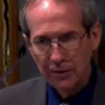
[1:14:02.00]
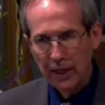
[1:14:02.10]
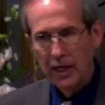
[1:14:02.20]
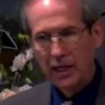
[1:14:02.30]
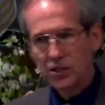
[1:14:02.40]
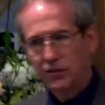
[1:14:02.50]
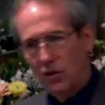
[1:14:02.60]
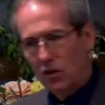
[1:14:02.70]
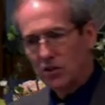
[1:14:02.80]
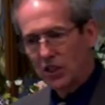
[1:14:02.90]
As
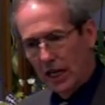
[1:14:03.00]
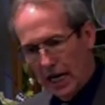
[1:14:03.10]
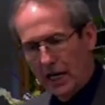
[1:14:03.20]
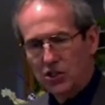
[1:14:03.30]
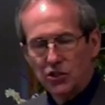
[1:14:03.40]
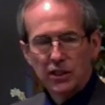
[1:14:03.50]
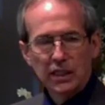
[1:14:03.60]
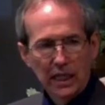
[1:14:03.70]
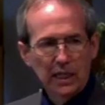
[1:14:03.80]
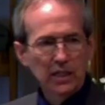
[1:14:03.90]
far as it actually
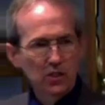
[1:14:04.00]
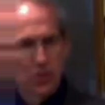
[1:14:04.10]
getting to